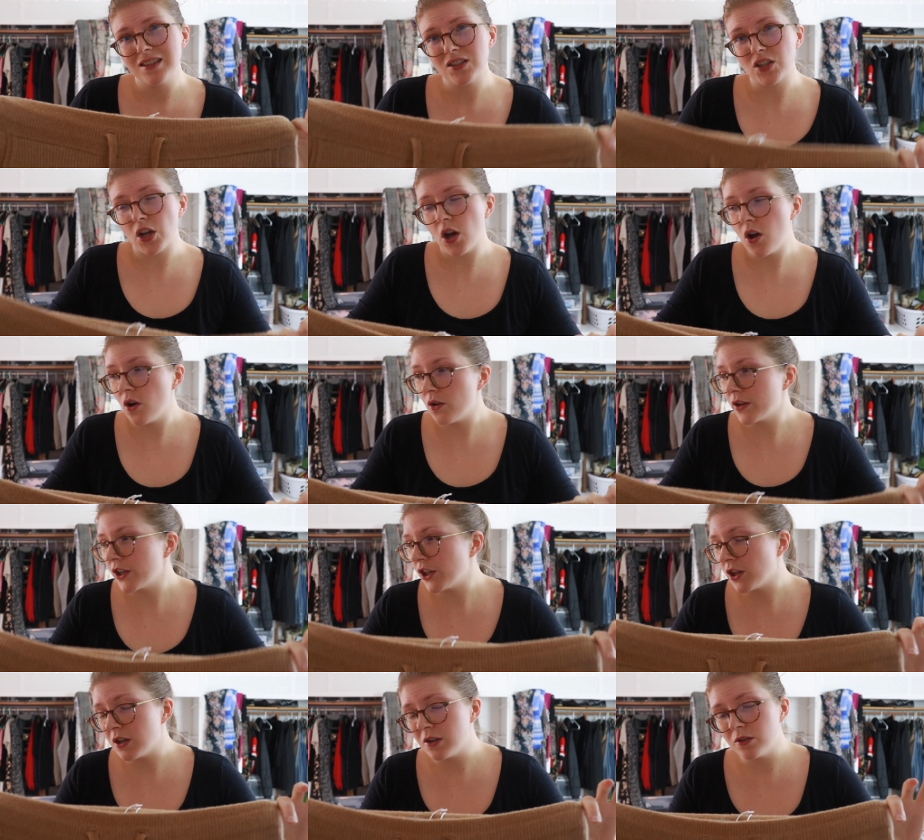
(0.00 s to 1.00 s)
So,
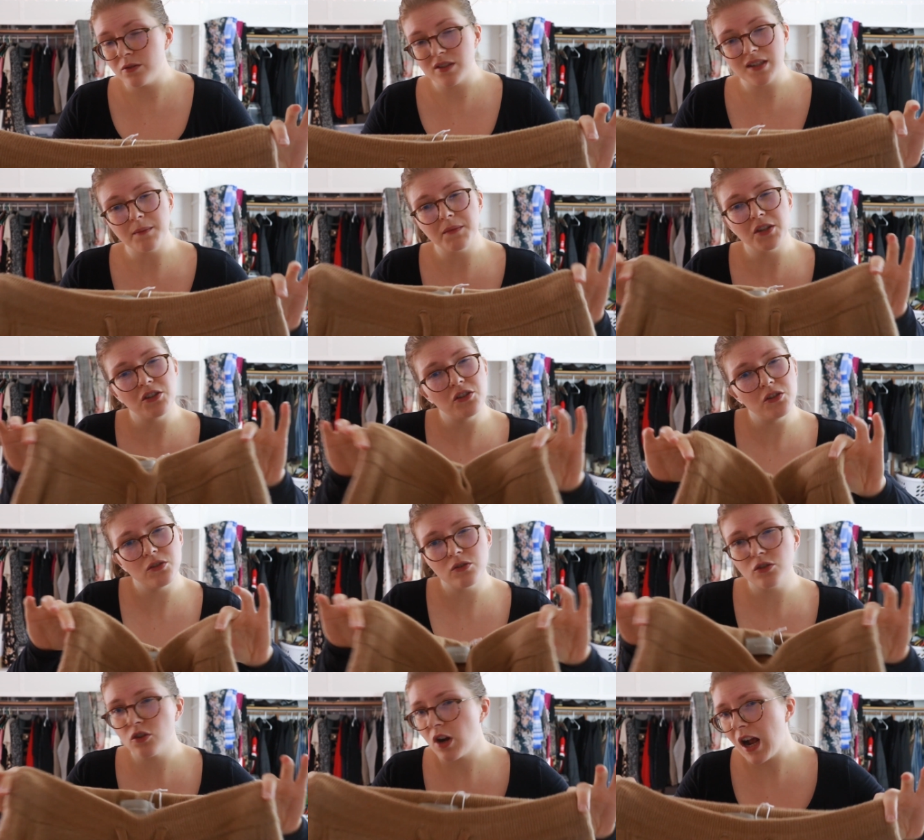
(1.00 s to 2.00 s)
you know, something
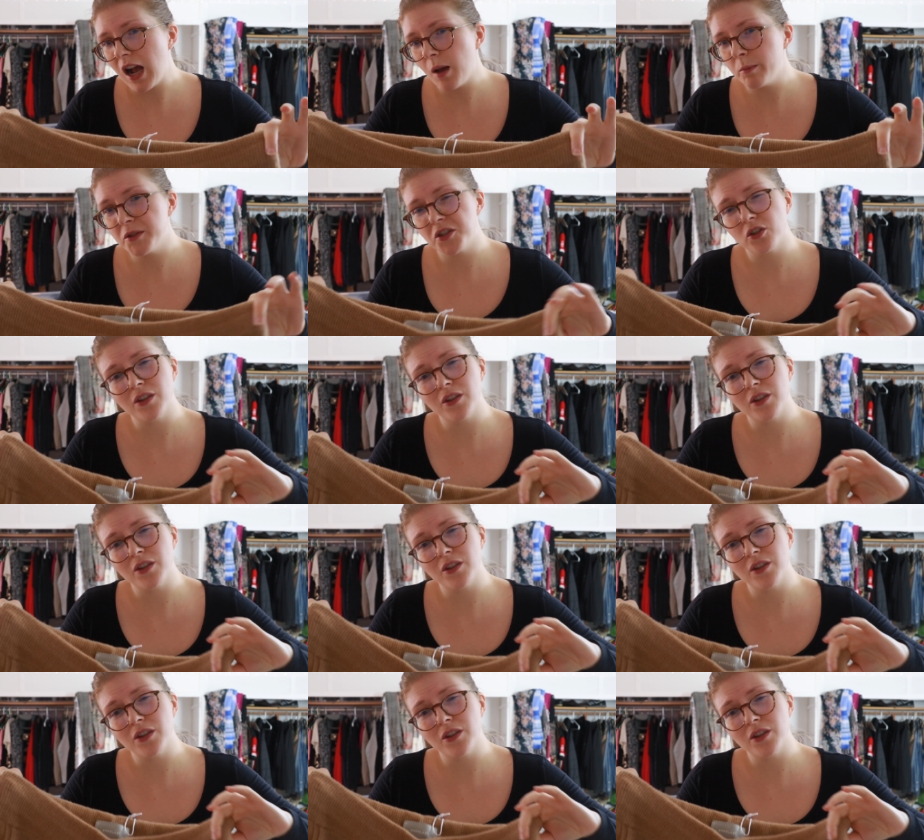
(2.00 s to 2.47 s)
new drops,